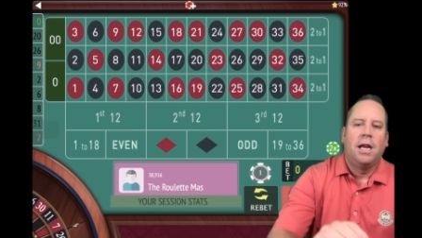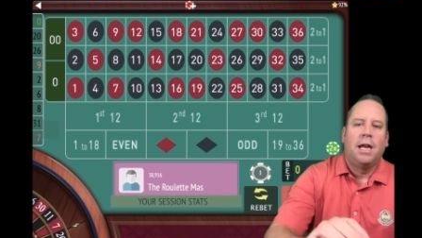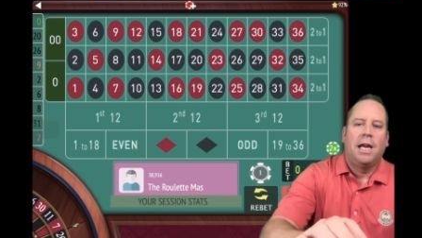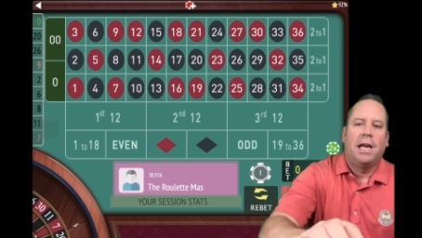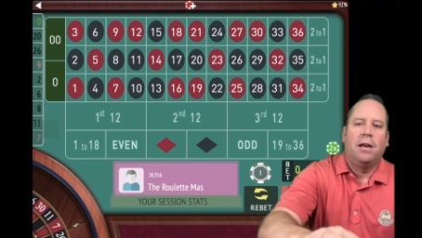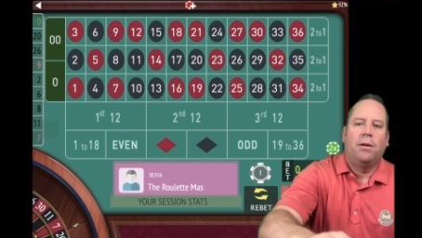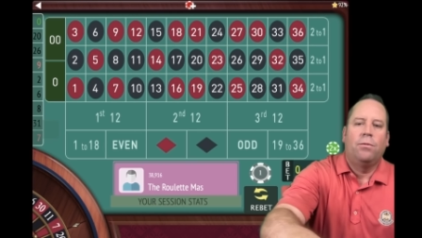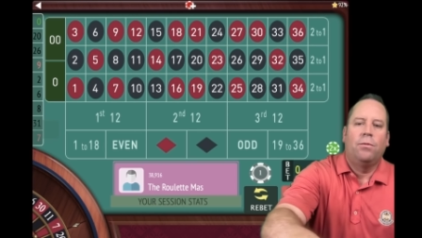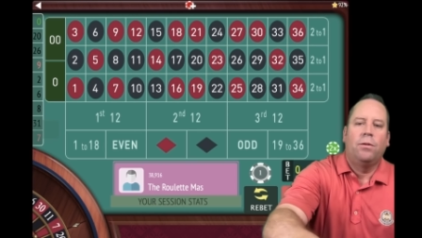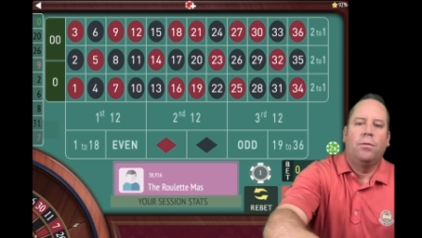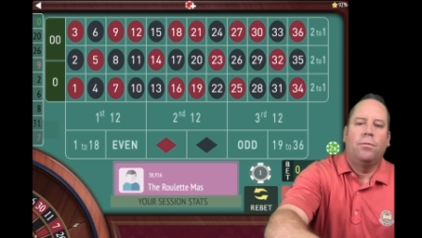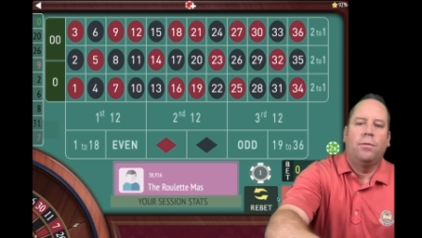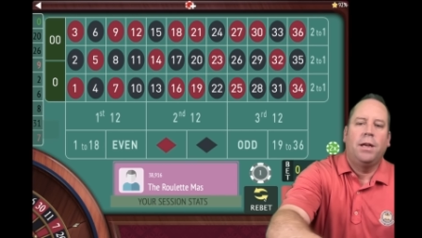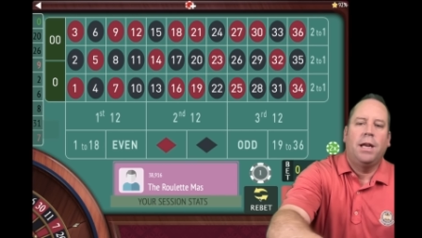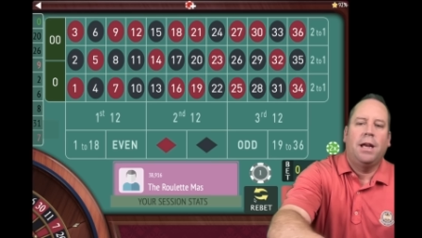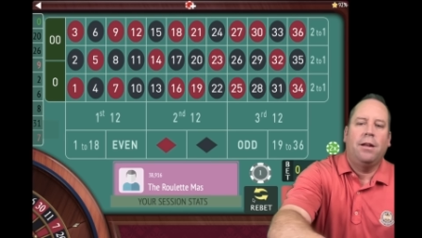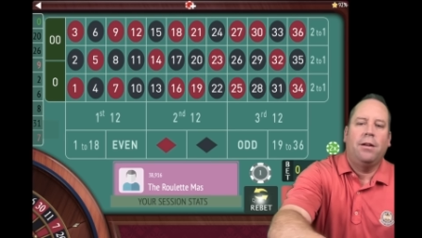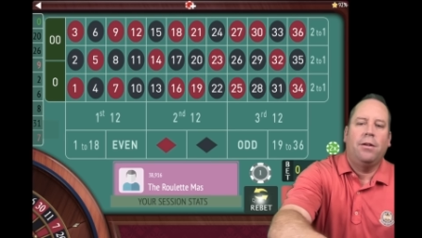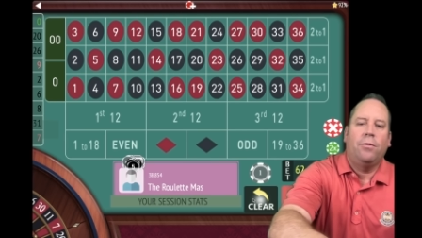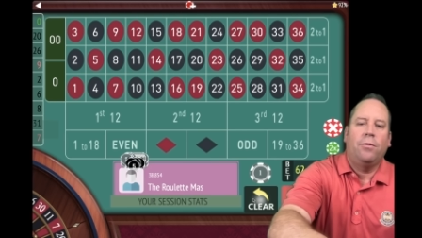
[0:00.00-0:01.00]
And when we
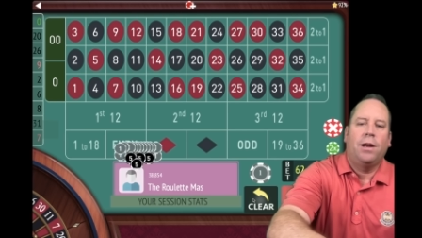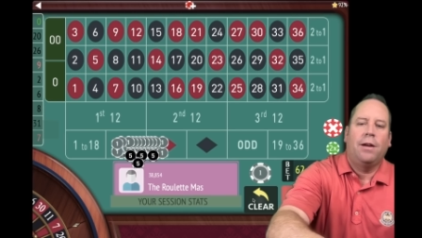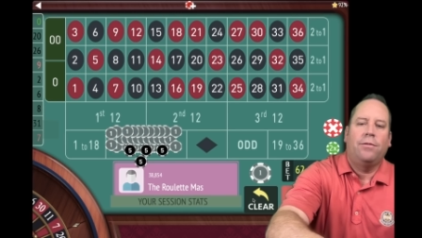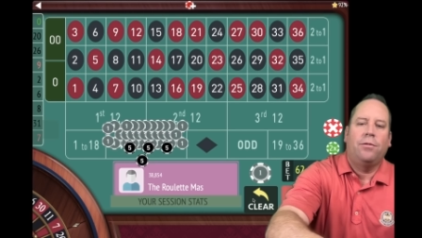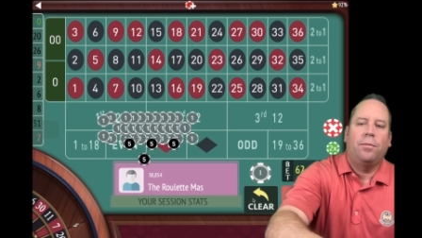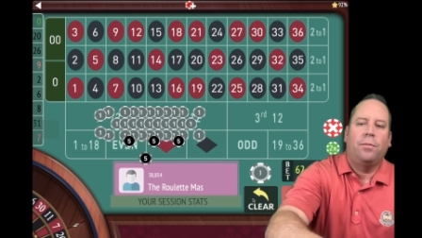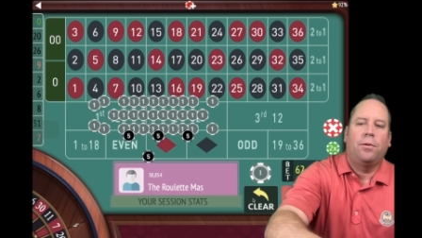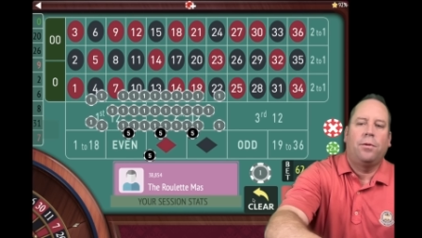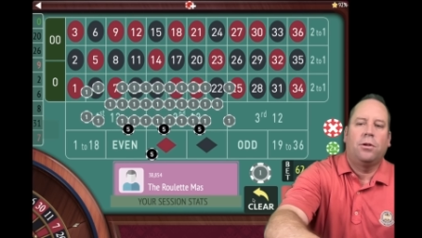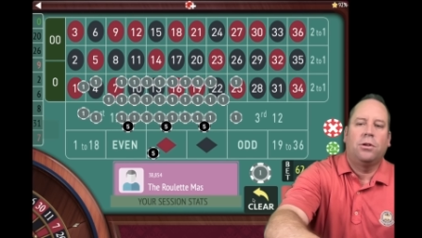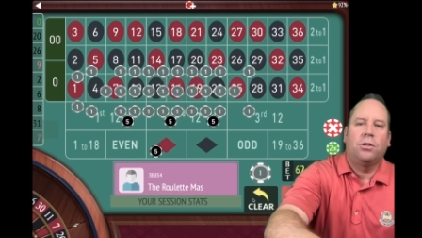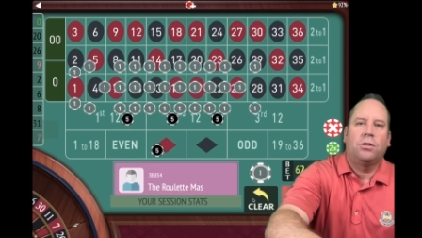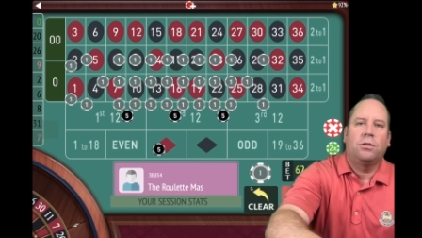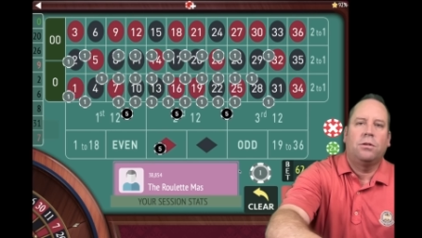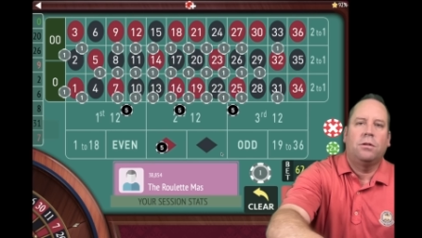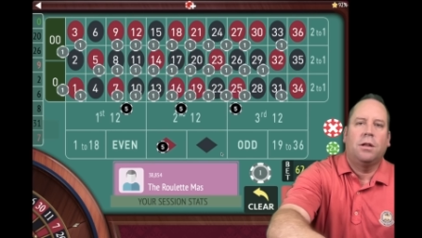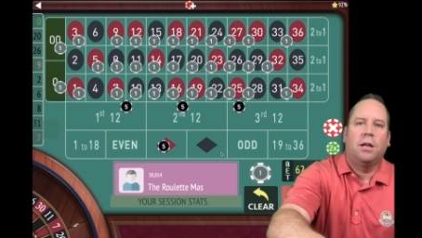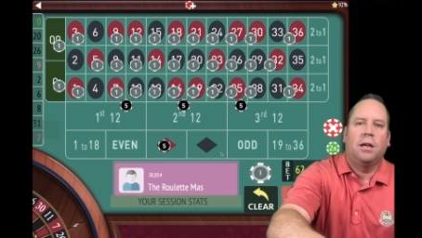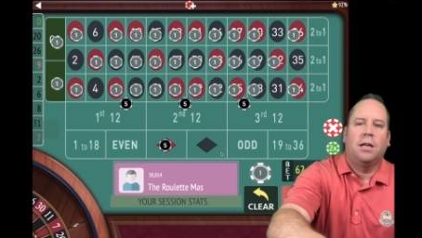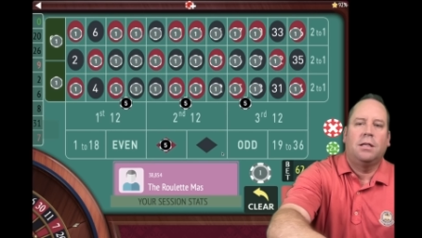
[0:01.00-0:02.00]
have, we have a partial
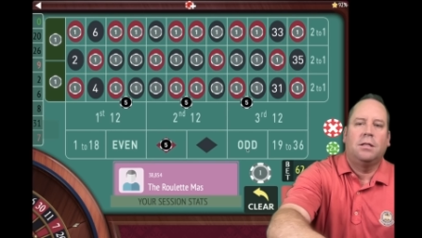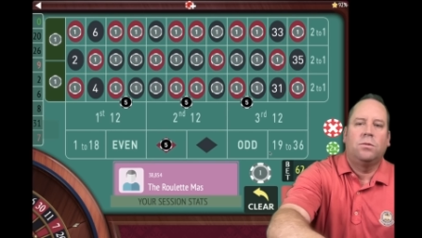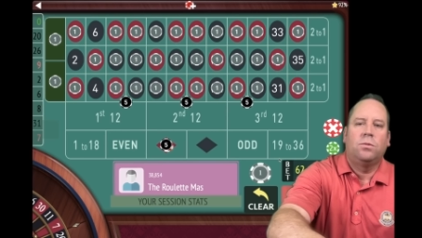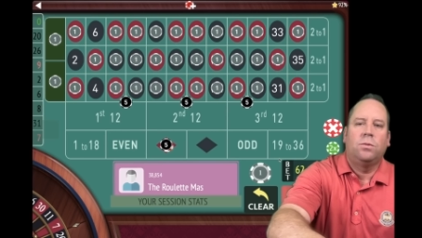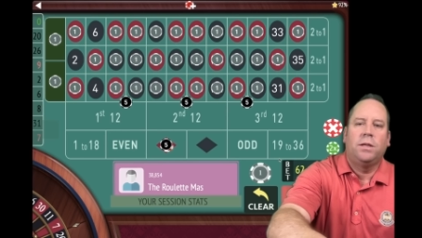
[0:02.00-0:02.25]
loss,